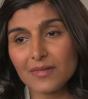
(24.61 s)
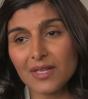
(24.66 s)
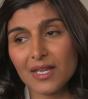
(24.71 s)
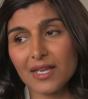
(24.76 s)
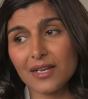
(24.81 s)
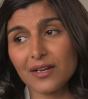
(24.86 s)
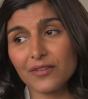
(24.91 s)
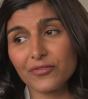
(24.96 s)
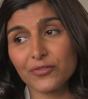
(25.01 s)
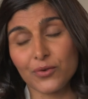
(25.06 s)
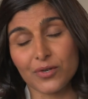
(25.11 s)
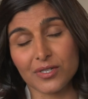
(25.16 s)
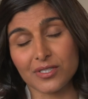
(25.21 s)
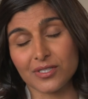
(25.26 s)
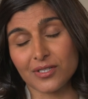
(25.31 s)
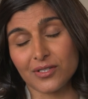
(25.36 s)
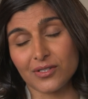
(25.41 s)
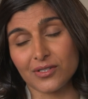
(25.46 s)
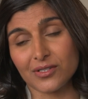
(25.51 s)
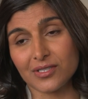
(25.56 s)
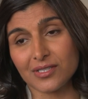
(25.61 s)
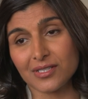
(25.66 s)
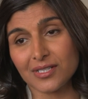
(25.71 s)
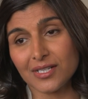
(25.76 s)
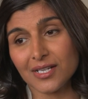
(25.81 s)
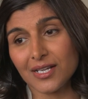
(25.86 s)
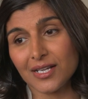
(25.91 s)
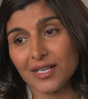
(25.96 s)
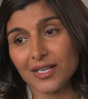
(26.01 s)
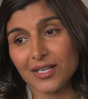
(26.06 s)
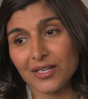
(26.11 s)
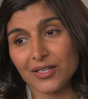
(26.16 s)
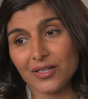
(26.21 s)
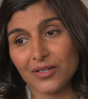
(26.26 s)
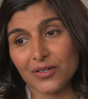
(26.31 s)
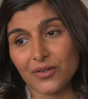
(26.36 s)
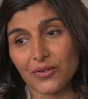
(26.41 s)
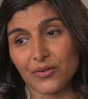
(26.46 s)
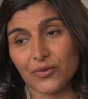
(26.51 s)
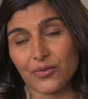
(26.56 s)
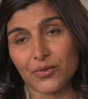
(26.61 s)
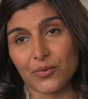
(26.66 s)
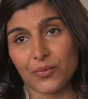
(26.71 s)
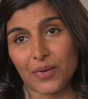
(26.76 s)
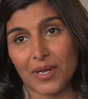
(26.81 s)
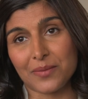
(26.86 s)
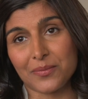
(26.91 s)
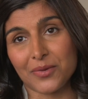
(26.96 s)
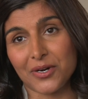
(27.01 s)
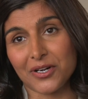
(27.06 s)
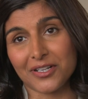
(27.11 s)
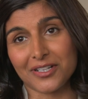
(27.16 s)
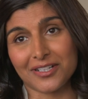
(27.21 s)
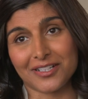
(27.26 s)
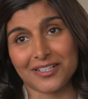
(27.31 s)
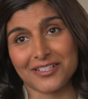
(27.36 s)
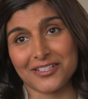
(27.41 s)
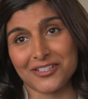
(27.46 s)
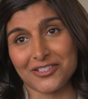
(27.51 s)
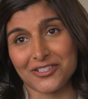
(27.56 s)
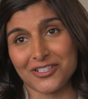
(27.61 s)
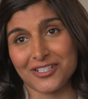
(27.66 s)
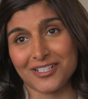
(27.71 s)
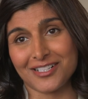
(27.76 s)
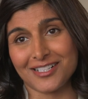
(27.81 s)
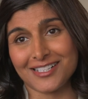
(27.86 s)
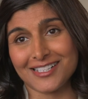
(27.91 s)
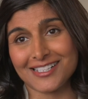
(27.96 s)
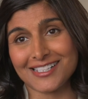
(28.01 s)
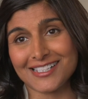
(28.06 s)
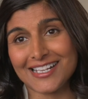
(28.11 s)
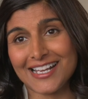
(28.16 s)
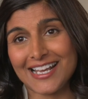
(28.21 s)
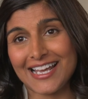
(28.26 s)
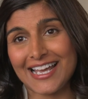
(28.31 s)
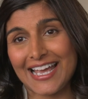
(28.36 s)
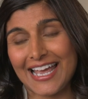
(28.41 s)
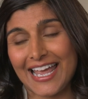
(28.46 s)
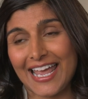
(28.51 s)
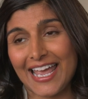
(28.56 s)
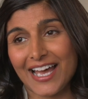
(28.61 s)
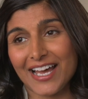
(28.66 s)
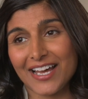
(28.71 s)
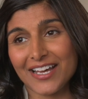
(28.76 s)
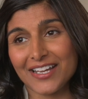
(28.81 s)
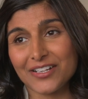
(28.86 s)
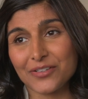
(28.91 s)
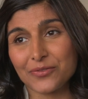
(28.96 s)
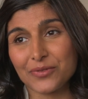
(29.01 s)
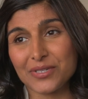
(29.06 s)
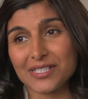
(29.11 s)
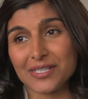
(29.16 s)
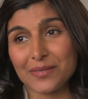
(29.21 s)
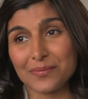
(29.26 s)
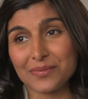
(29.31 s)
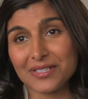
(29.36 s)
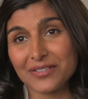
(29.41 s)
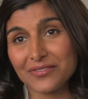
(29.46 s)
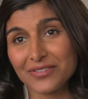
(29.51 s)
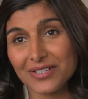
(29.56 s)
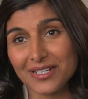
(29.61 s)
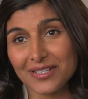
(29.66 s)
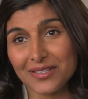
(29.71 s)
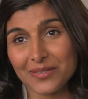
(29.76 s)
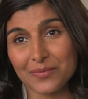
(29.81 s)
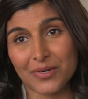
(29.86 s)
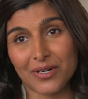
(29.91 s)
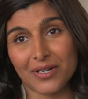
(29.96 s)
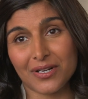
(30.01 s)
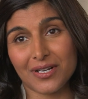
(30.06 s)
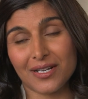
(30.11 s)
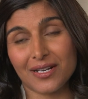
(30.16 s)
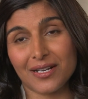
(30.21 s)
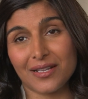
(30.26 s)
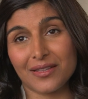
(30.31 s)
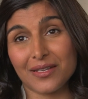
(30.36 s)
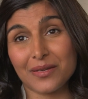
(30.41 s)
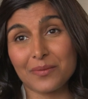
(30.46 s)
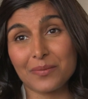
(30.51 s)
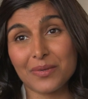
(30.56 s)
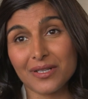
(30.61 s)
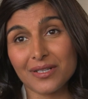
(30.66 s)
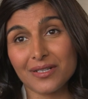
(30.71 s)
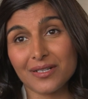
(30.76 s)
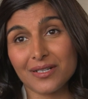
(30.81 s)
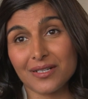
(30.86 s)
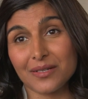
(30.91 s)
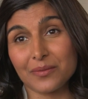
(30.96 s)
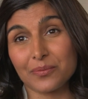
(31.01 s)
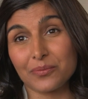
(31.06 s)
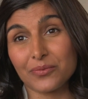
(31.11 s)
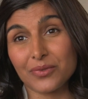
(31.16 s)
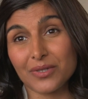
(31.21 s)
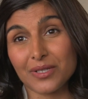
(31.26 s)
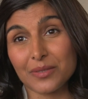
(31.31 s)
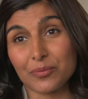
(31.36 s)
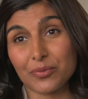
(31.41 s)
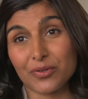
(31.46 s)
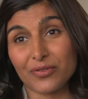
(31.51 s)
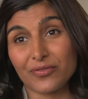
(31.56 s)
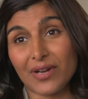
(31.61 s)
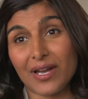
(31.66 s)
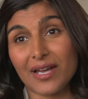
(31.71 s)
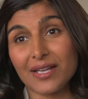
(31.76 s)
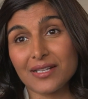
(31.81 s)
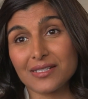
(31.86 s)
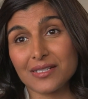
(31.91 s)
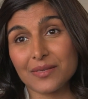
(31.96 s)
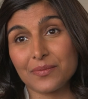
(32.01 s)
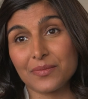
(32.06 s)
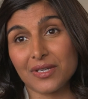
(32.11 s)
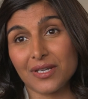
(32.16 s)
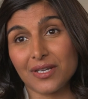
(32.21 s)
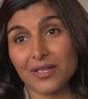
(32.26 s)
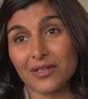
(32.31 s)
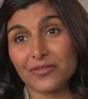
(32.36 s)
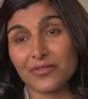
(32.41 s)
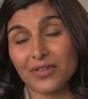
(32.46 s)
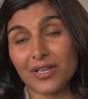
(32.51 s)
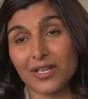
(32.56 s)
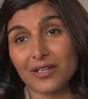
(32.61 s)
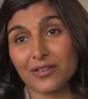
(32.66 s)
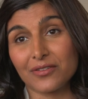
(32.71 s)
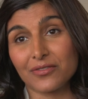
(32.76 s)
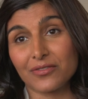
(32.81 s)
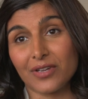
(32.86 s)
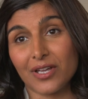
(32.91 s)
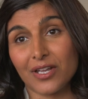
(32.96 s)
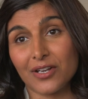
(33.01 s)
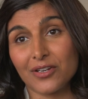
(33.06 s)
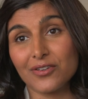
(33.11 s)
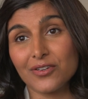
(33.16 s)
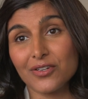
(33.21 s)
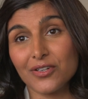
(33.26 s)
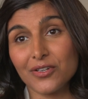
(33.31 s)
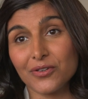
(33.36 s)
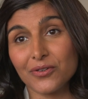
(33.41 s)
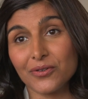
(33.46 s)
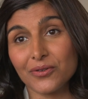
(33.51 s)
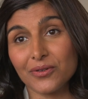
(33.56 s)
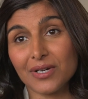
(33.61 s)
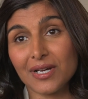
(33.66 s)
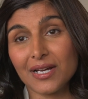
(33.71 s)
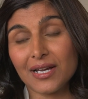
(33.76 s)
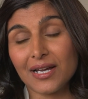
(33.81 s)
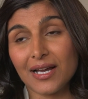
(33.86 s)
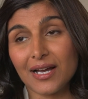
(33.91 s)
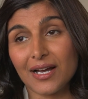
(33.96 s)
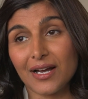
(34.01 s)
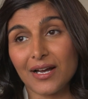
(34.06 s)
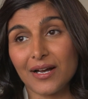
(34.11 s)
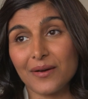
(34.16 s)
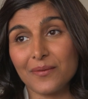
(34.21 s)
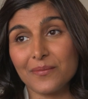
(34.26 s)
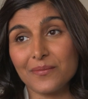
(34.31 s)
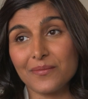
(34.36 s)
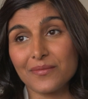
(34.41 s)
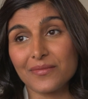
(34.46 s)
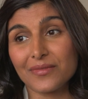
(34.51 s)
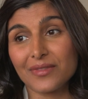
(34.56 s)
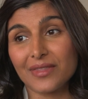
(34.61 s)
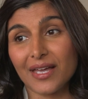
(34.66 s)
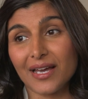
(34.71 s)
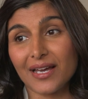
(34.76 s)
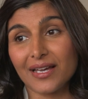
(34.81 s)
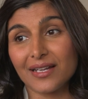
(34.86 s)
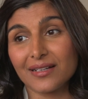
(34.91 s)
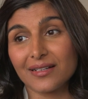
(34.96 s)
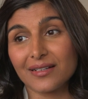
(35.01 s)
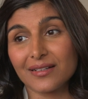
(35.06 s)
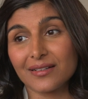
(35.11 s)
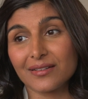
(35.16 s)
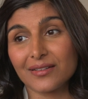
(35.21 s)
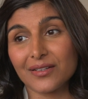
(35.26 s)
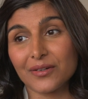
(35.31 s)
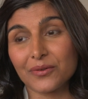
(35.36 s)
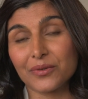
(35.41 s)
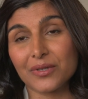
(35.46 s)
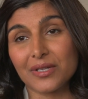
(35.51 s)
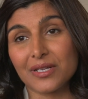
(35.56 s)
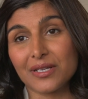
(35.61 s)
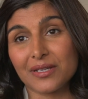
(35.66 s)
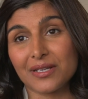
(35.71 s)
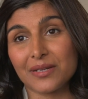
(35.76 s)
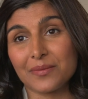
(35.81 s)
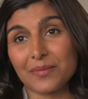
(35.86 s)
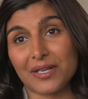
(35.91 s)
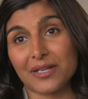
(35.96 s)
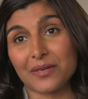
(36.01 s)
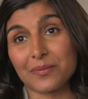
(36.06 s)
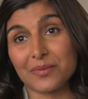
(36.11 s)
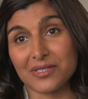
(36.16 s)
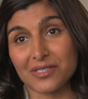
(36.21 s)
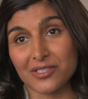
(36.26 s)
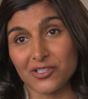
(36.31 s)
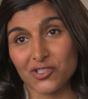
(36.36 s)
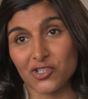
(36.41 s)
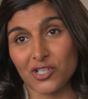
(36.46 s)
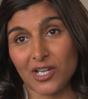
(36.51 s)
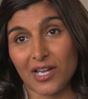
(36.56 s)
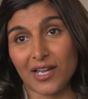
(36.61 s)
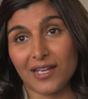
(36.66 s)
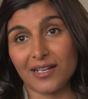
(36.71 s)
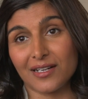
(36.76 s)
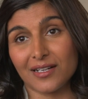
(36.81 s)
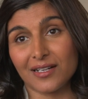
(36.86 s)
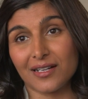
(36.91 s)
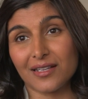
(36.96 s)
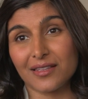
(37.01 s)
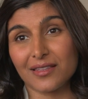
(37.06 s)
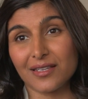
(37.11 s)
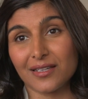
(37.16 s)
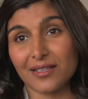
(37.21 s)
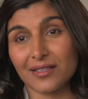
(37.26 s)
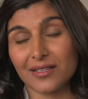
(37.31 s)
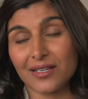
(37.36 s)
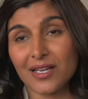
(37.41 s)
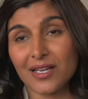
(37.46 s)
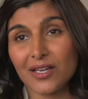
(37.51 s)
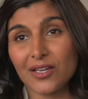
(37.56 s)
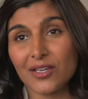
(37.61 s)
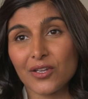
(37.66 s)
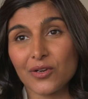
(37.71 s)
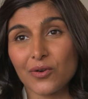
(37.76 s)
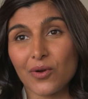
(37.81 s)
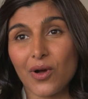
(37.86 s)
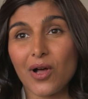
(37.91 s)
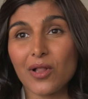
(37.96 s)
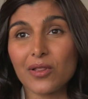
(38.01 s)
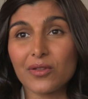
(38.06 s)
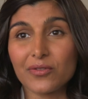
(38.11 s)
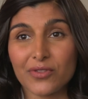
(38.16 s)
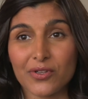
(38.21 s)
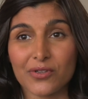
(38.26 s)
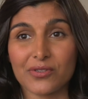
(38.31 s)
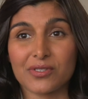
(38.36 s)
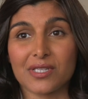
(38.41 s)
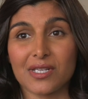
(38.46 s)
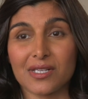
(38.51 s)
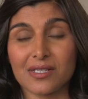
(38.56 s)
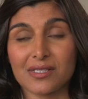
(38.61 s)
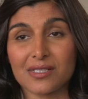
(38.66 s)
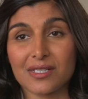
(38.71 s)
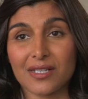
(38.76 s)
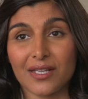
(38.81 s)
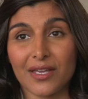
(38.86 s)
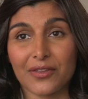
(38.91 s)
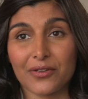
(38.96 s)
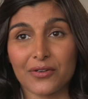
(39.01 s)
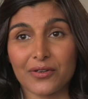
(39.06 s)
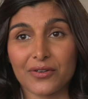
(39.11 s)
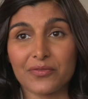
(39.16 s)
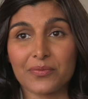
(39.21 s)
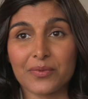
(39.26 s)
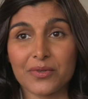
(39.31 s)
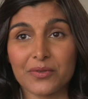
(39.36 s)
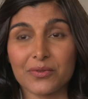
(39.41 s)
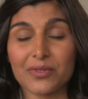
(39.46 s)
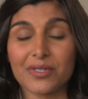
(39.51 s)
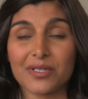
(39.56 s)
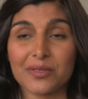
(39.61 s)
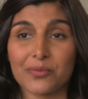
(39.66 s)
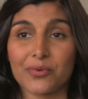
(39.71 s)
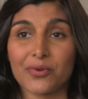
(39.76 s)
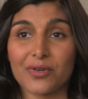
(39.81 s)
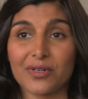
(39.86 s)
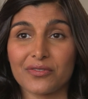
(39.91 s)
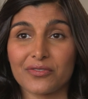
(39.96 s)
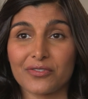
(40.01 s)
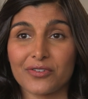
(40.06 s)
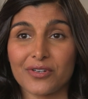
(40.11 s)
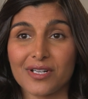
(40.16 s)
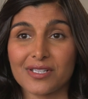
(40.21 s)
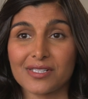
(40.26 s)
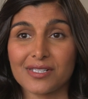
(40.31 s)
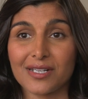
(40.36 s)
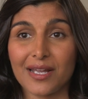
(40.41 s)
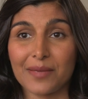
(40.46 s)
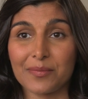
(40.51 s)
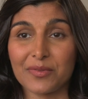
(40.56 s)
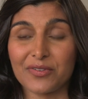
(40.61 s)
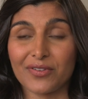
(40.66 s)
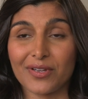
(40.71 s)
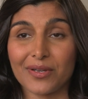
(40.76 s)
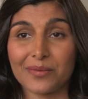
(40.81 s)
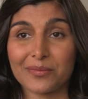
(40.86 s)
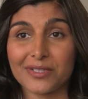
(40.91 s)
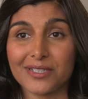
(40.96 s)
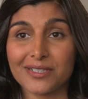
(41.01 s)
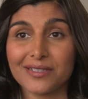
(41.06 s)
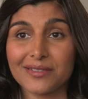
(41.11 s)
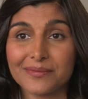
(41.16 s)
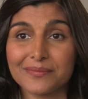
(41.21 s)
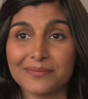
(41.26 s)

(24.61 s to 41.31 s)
And of course, there's you know the right market conditions and receptivity in the market and the ability to really provide something innovative and new um, that that really can make a business shine and i think you know all of those things together have been really important for us at happy family